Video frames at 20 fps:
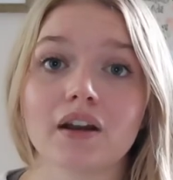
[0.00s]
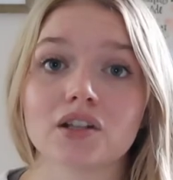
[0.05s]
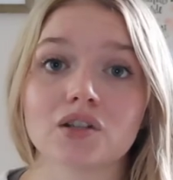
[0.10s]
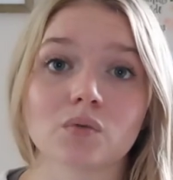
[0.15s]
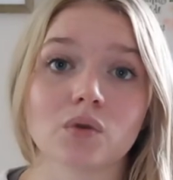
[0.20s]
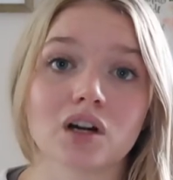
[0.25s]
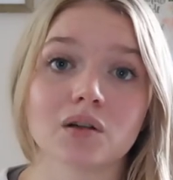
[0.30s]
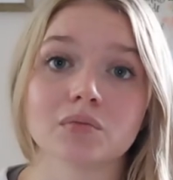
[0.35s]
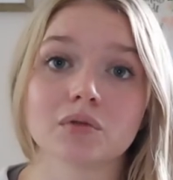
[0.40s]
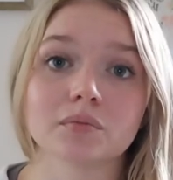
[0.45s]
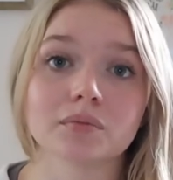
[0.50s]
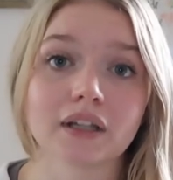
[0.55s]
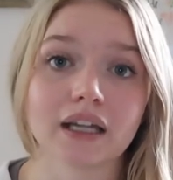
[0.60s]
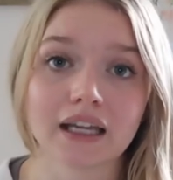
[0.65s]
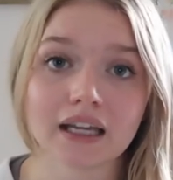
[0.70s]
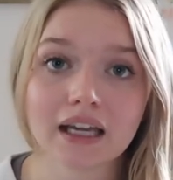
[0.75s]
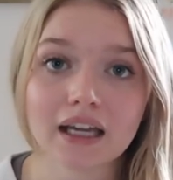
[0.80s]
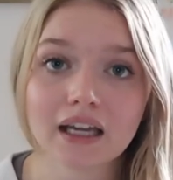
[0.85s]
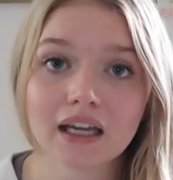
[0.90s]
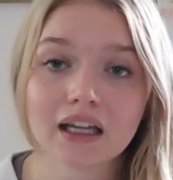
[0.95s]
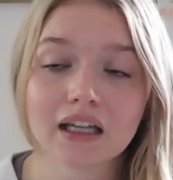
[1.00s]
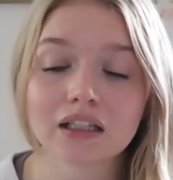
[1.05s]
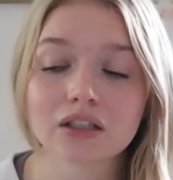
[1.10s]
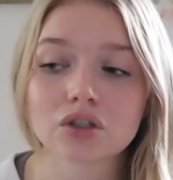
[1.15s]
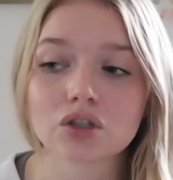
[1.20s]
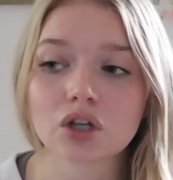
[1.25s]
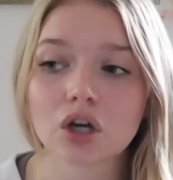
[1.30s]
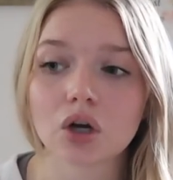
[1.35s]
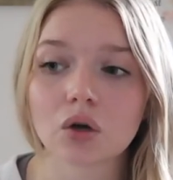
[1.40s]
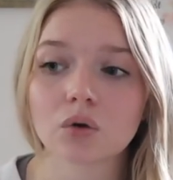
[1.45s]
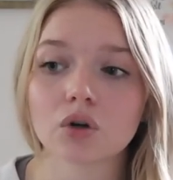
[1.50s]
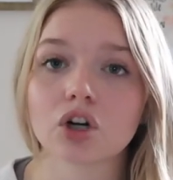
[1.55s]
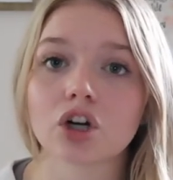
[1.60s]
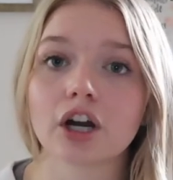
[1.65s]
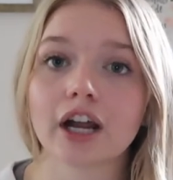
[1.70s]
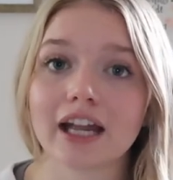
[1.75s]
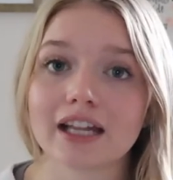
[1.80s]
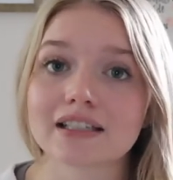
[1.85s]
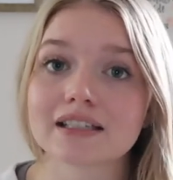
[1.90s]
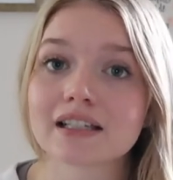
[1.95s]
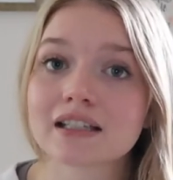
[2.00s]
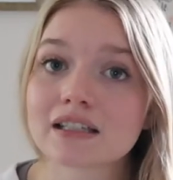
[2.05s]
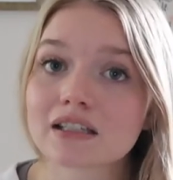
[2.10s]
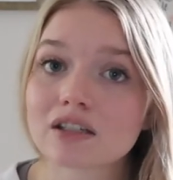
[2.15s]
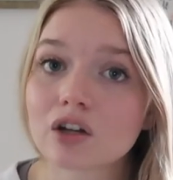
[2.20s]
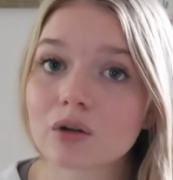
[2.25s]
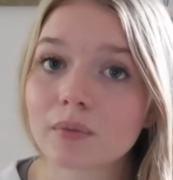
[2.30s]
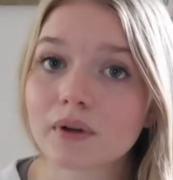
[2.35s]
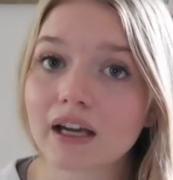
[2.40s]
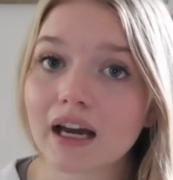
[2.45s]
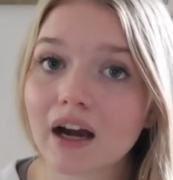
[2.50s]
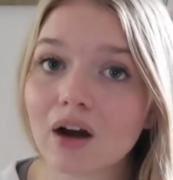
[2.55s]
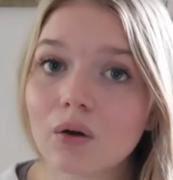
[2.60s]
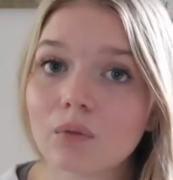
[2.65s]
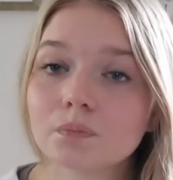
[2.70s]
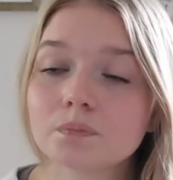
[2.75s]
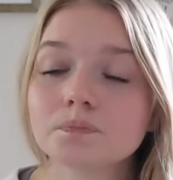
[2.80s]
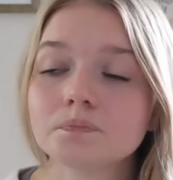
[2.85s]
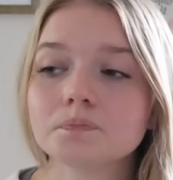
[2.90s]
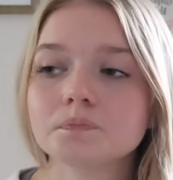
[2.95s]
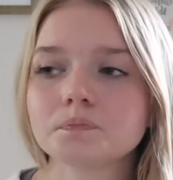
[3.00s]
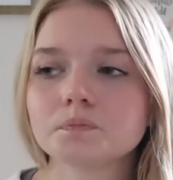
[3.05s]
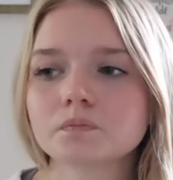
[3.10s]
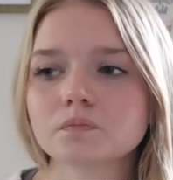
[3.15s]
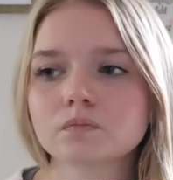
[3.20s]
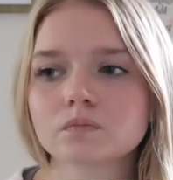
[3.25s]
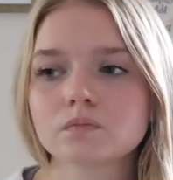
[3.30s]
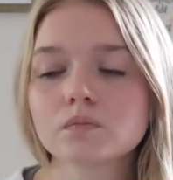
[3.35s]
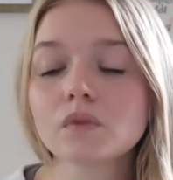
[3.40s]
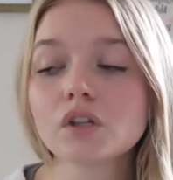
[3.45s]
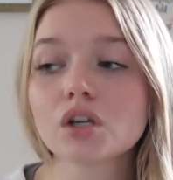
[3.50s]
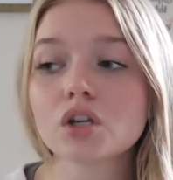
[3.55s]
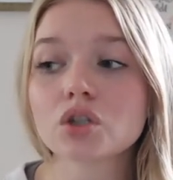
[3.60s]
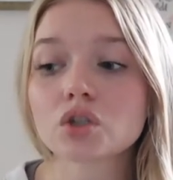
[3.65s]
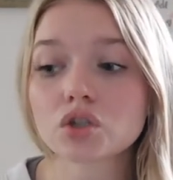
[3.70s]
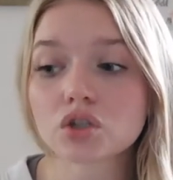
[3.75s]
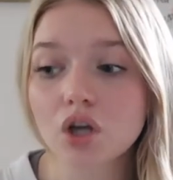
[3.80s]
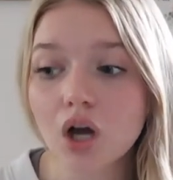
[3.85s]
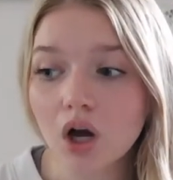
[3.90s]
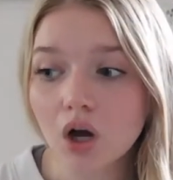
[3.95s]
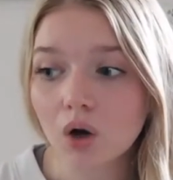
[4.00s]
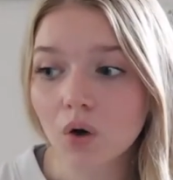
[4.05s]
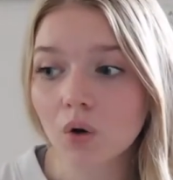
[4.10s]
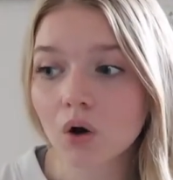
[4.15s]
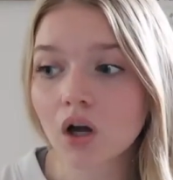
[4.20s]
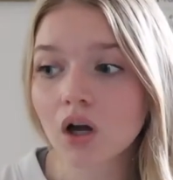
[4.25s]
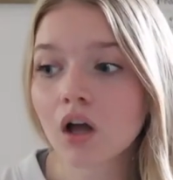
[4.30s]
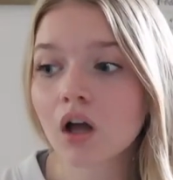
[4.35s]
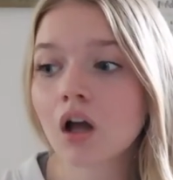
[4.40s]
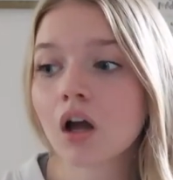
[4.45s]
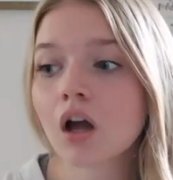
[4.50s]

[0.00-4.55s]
It's a wearable blanket, and so her hands can still be out. So